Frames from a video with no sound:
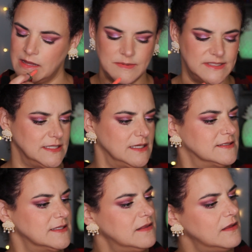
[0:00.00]
Let me see,
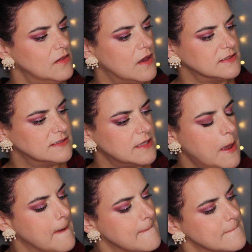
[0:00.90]
is it the gloss
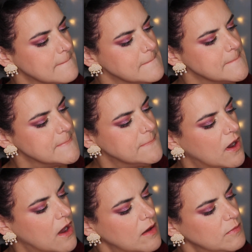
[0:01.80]

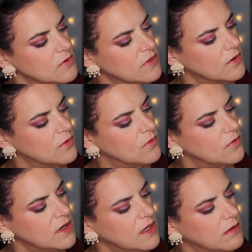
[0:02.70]
balm or the
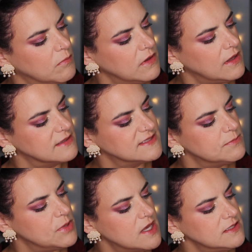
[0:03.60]
cream? Yeah, it's
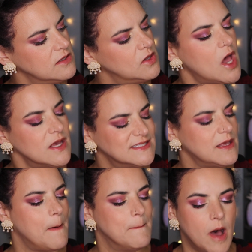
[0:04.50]
the
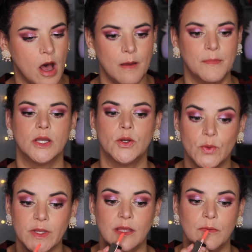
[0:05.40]
gloss balm
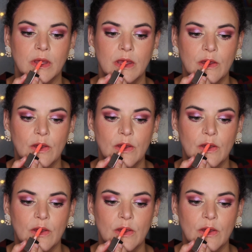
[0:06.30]
cream